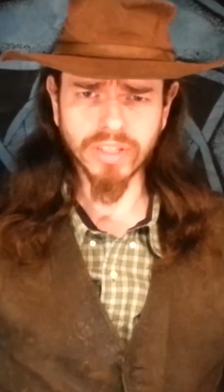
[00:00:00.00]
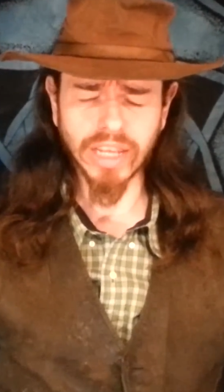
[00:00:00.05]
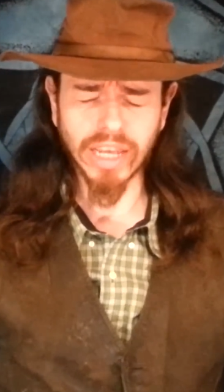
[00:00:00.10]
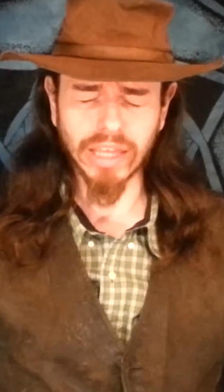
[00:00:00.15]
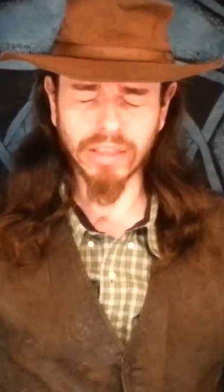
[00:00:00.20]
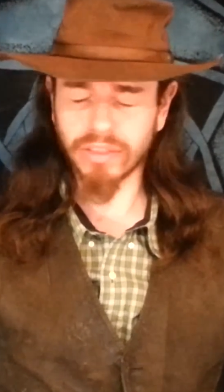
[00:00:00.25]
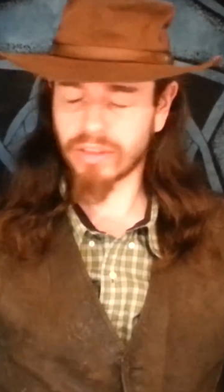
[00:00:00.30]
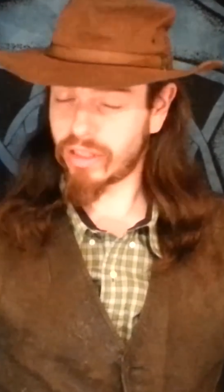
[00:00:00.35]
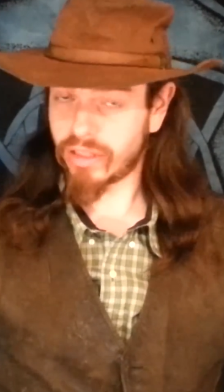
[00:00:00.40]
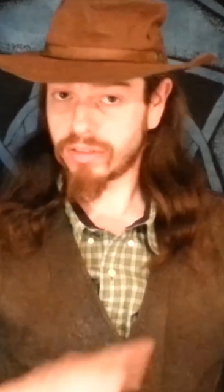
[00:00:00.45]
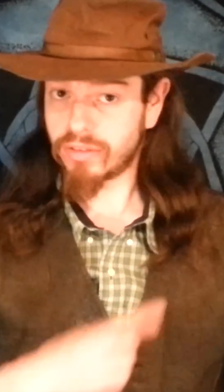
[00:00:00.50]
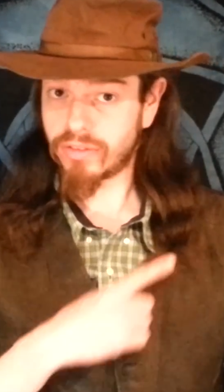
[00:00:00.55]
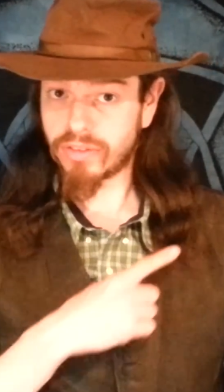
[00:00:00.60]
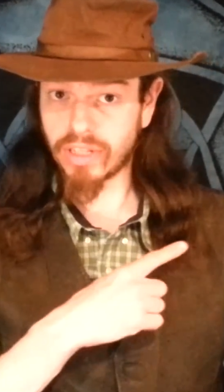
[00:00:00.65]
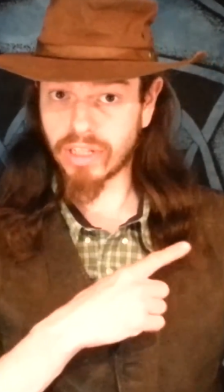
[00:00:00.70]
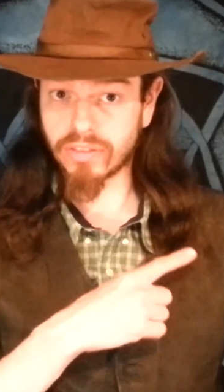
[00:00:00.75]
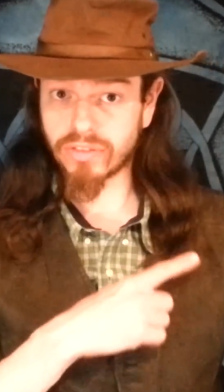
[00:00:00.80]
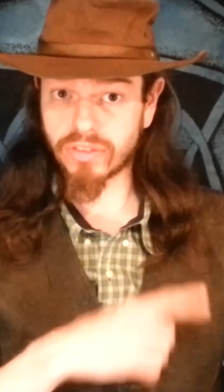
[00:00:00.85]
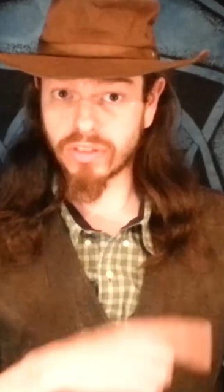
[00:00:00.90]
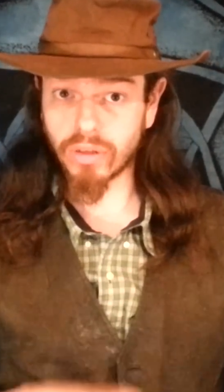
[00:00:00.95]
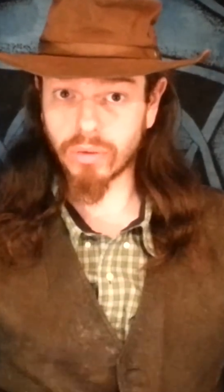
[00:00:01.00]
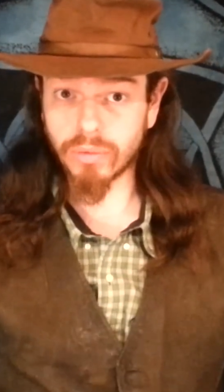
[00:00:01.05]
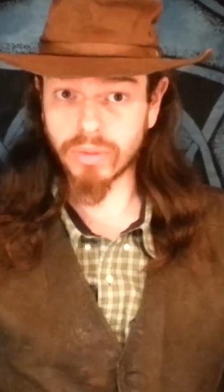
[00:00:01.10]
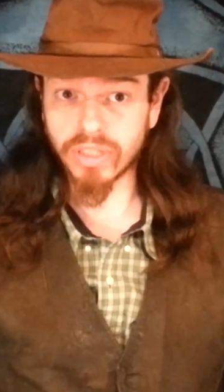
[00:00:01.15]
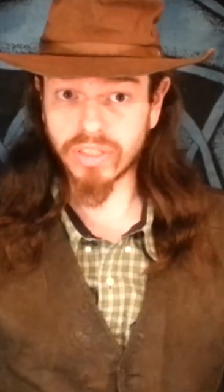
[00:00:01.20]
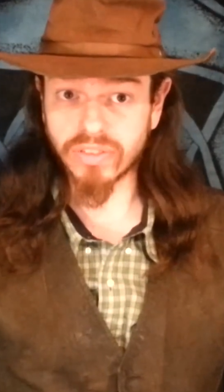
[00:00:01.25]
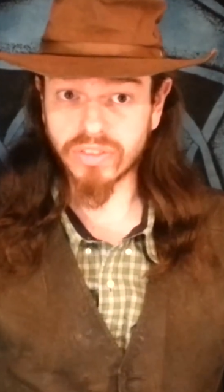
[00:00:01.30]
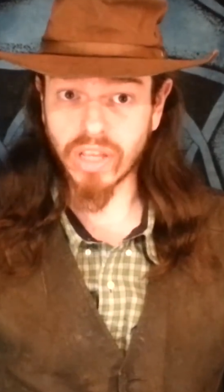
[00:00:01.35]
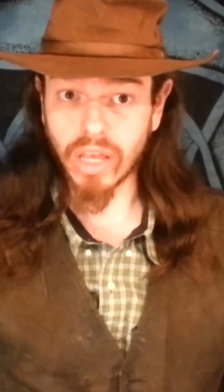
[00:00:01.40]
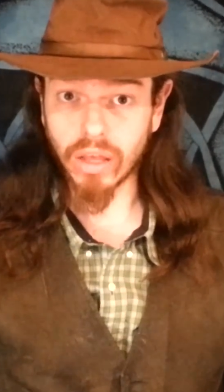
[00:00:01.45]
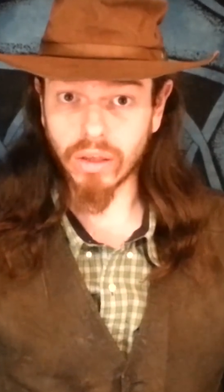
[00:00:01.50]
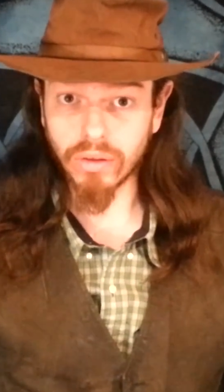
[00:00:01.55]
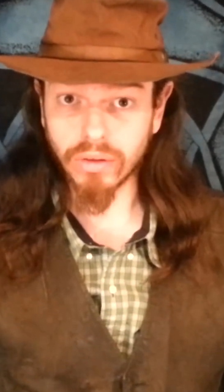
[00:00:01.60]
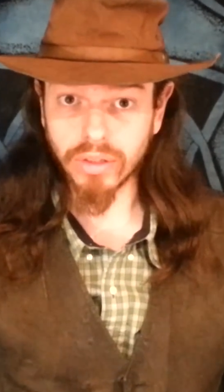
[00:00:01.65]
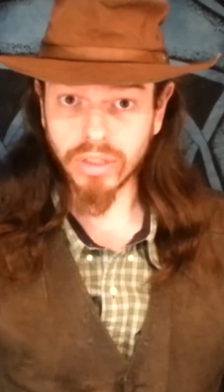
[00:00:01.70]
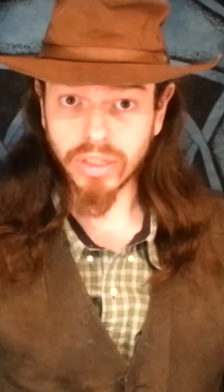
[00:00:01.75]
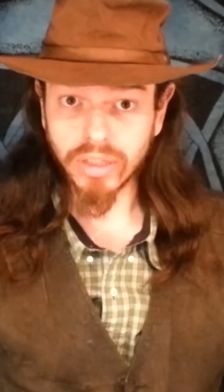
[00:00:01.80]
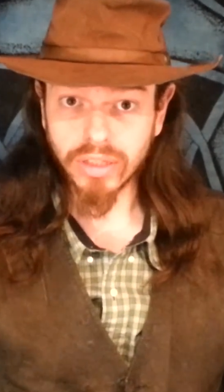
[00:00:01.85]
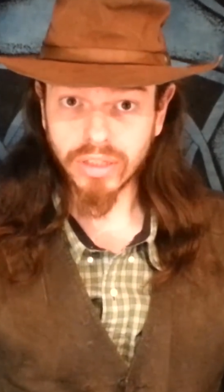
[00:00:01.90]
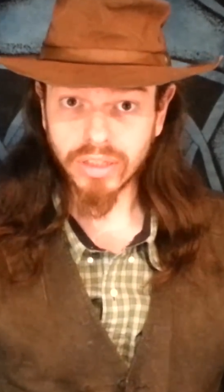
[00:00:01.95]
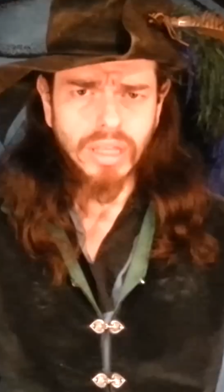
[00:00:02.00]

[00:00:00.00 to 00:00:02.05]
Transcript: Catholic. It says so in the song.